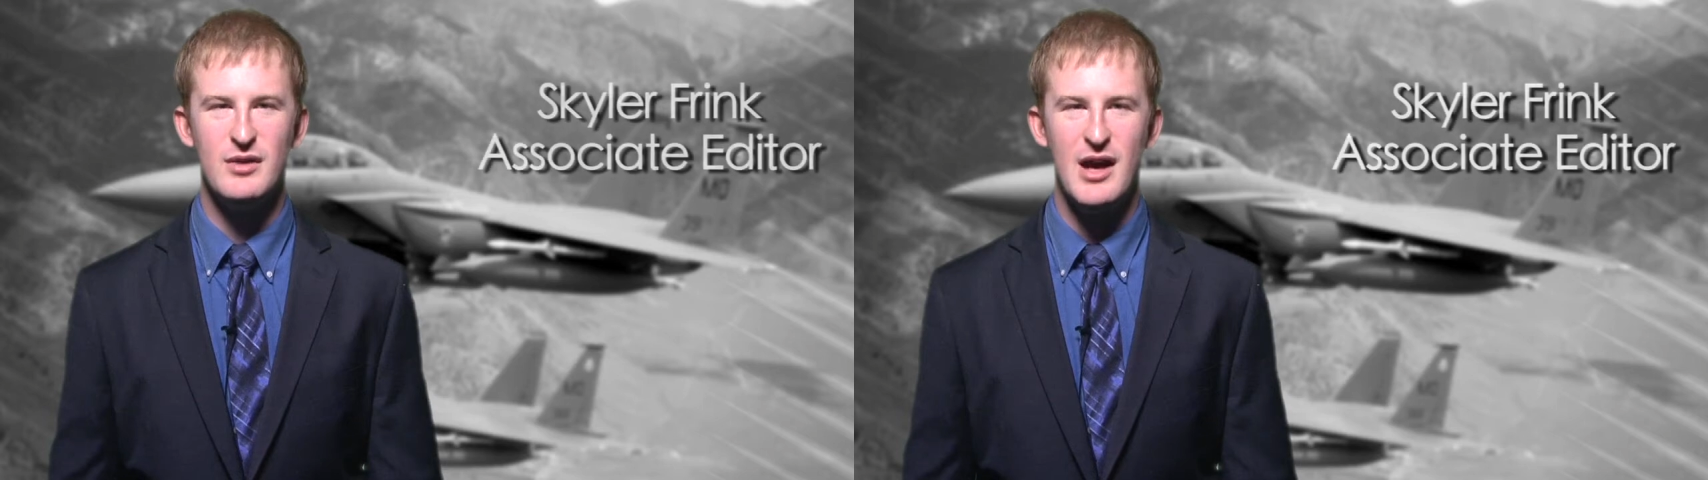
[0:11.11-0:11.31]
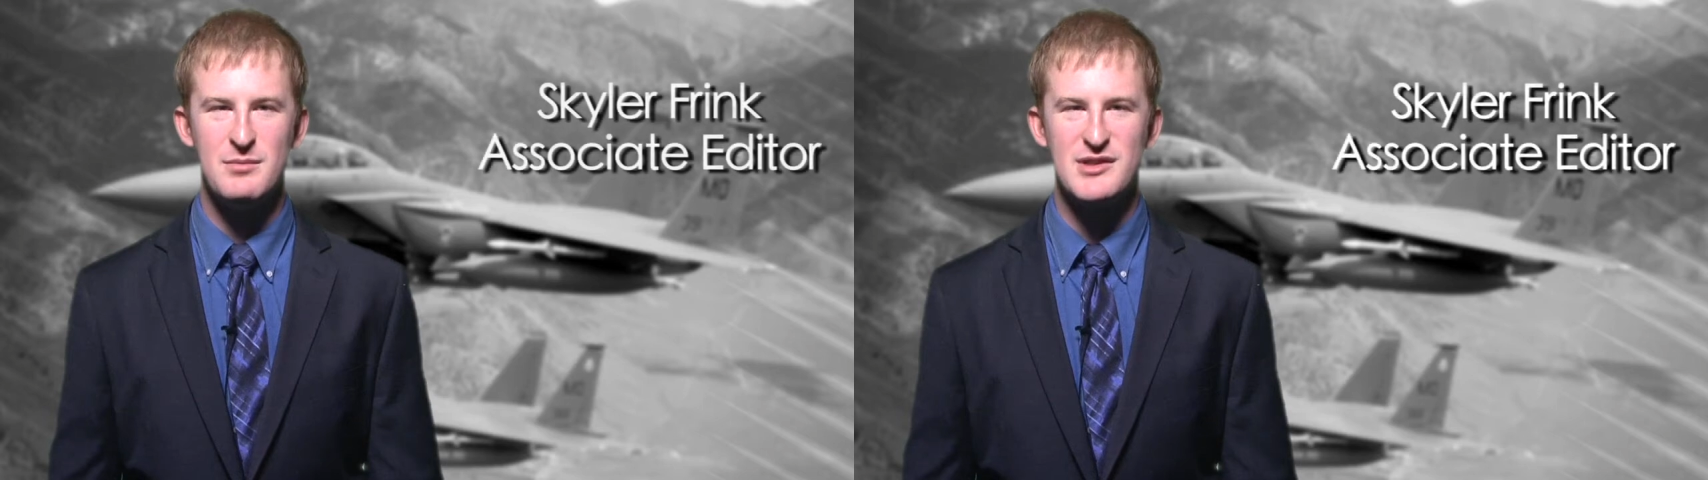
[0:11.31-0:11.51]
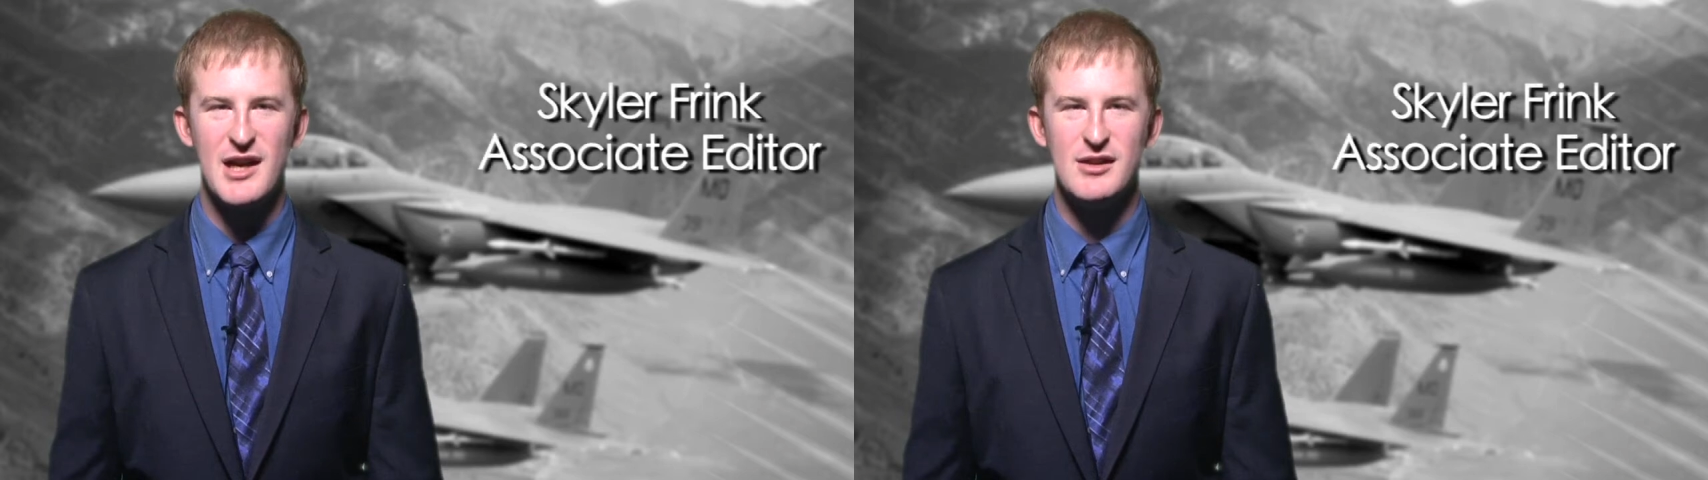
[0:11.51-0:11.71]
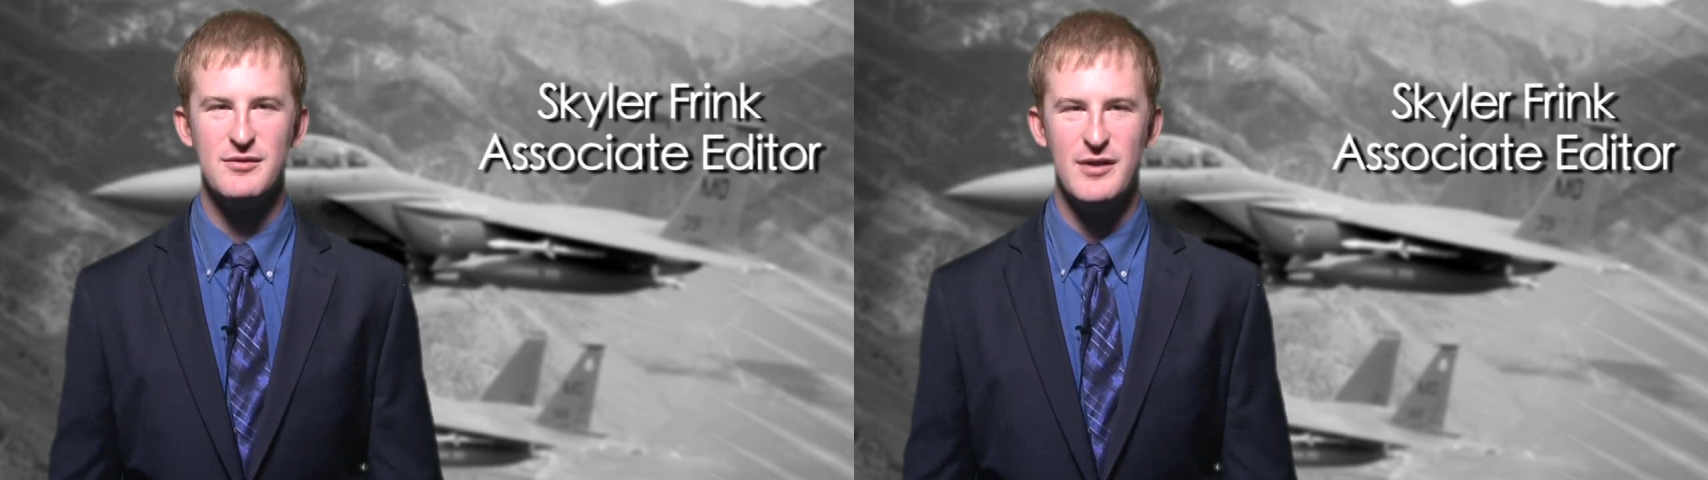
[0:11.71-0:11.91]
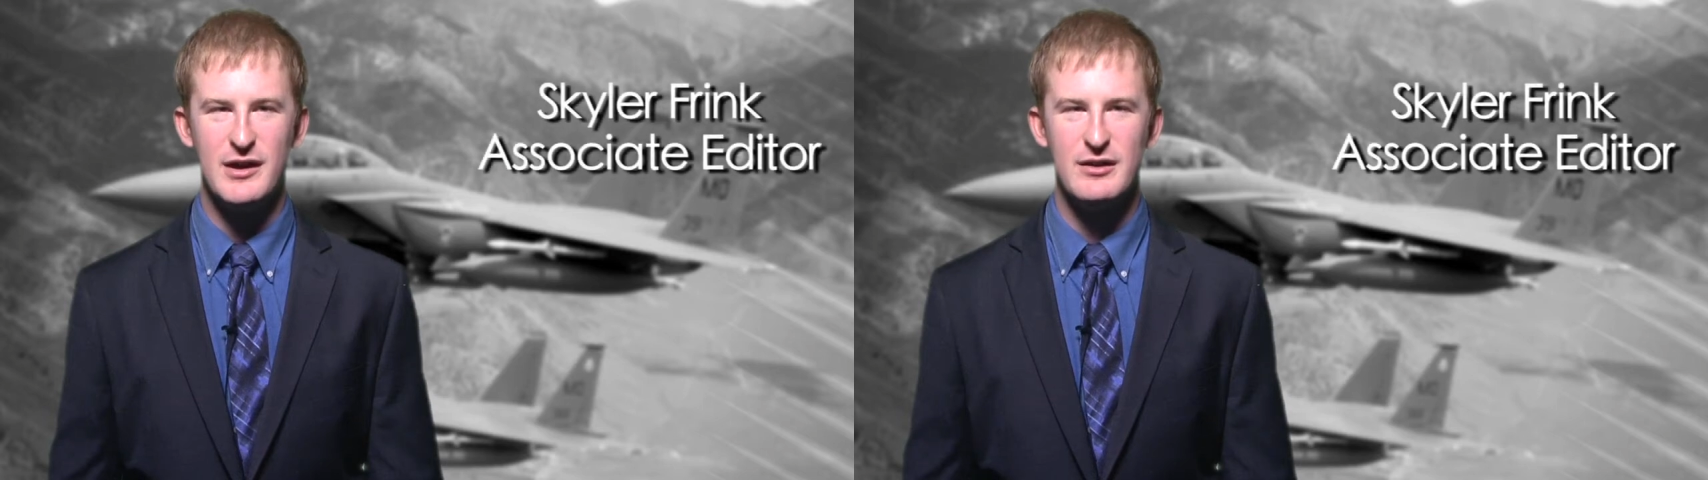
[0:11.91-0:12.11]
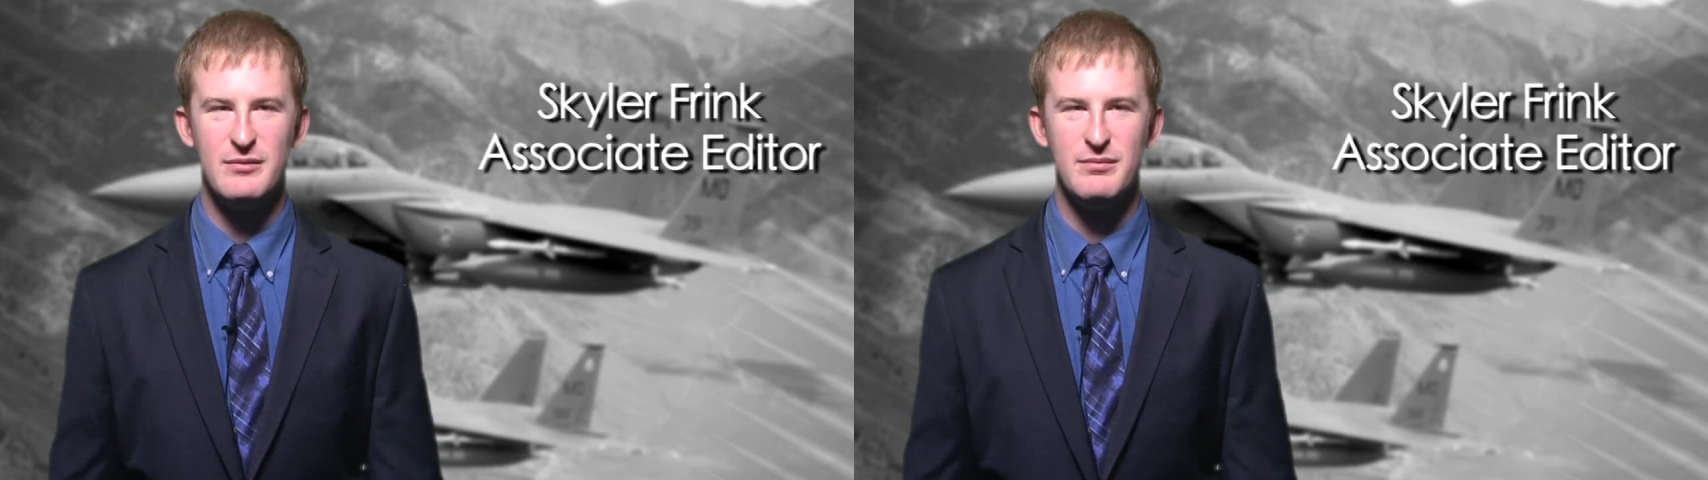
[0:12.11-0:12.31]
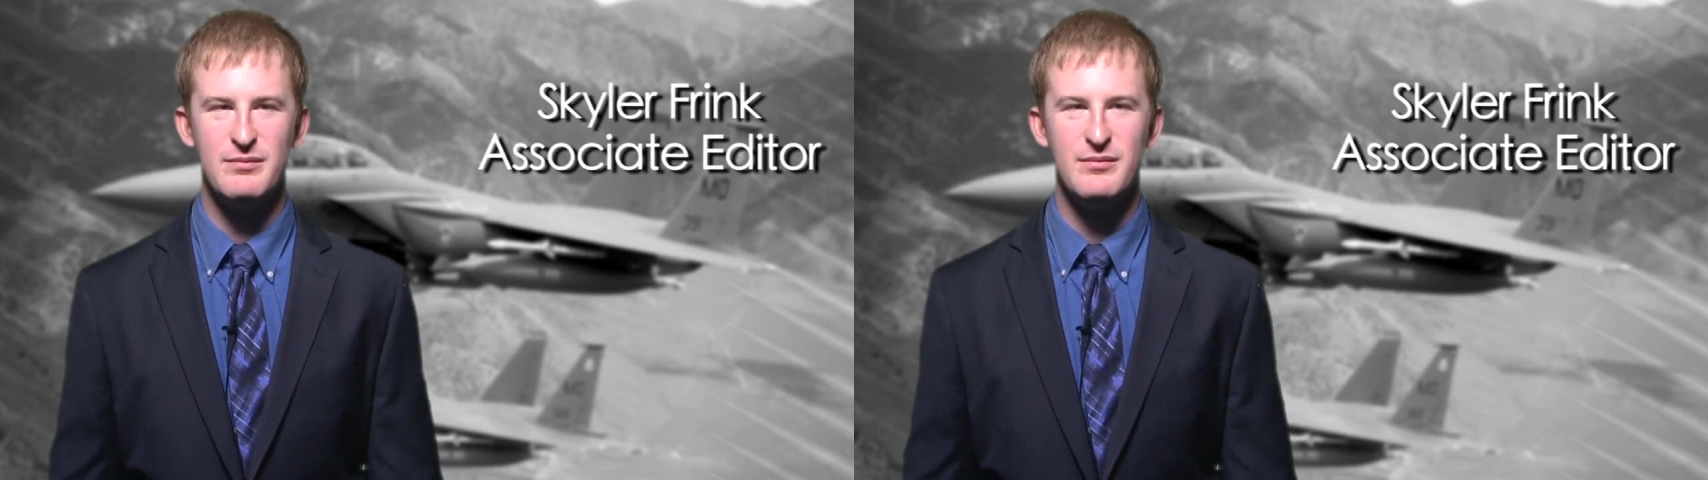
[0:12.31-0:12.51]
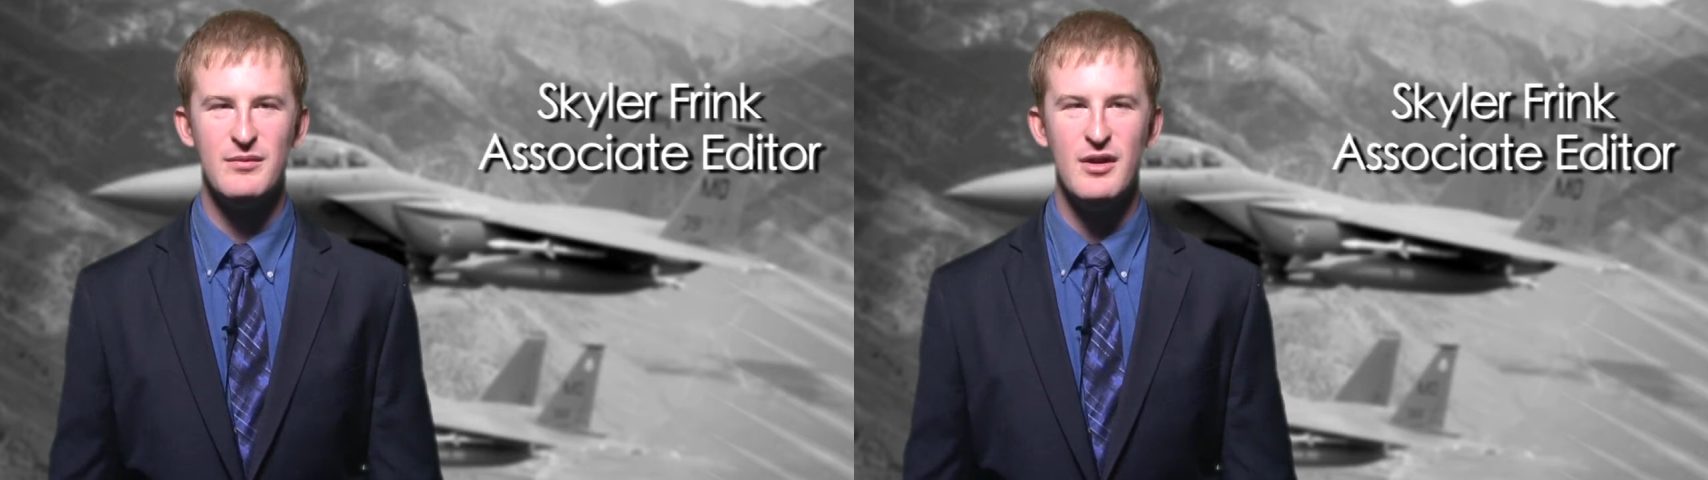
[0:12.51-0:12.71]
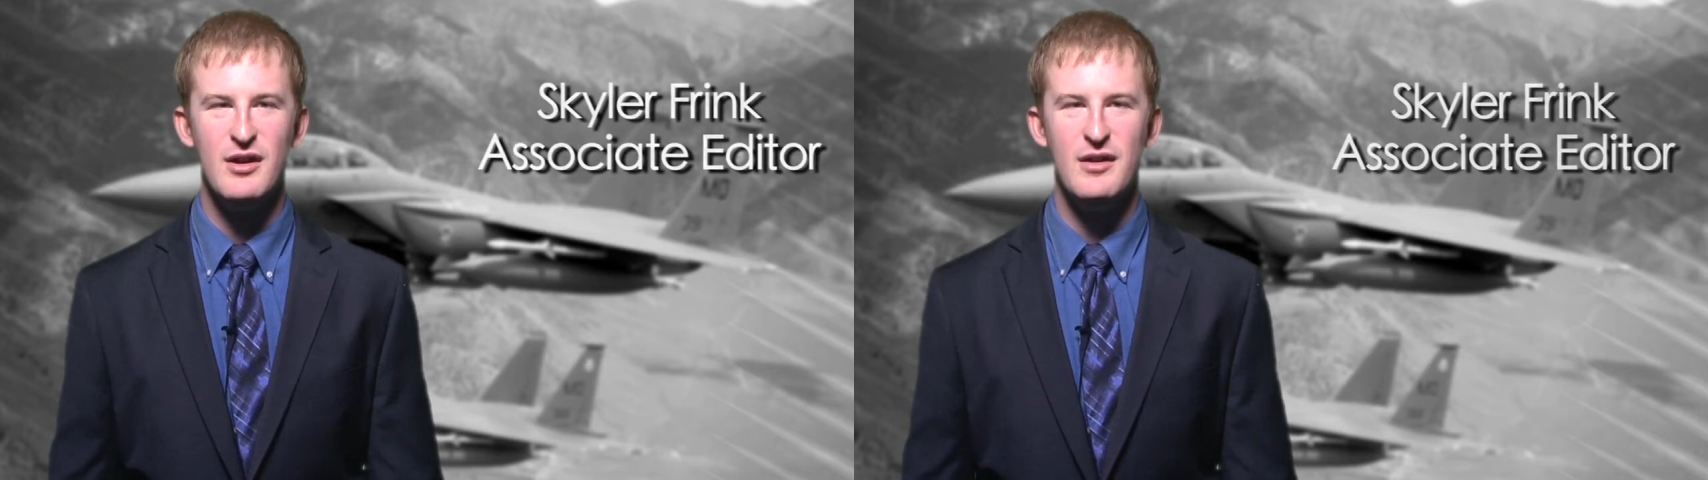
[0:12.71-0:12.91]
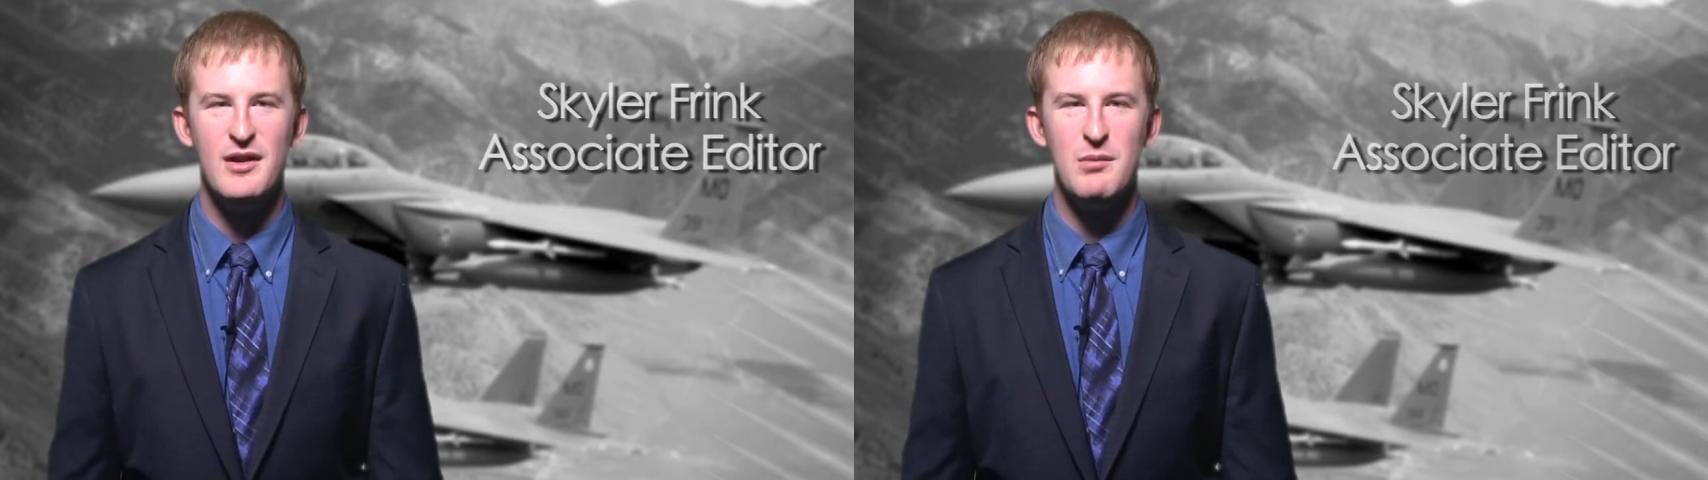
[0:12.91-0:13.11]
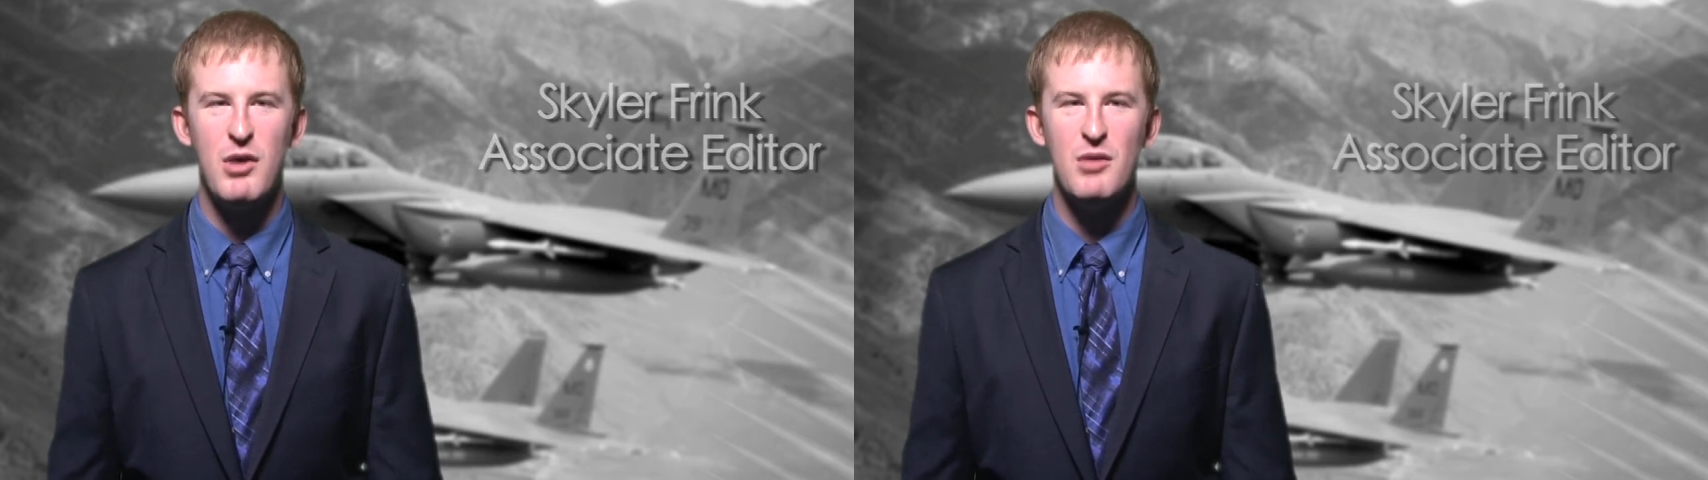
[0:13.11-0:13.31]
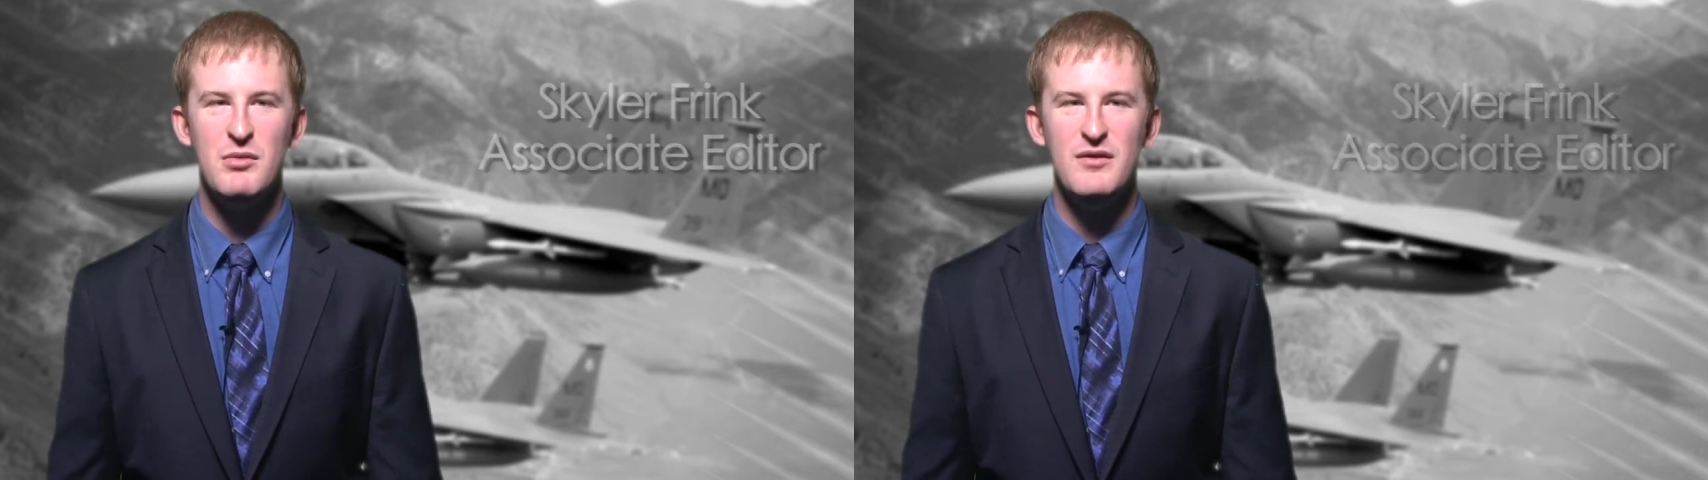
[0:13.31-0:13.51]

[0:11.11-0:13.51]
I'm Skyler Frink. The Department